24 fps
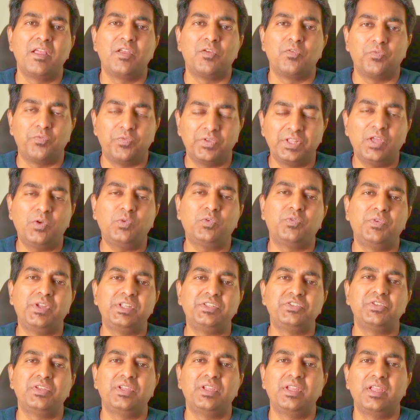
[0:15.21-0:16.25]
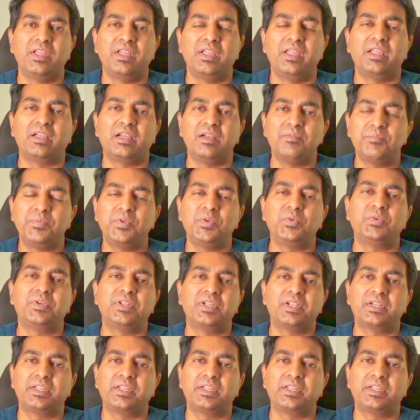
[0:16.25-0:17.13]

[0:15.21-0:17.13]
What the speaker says: without which a computer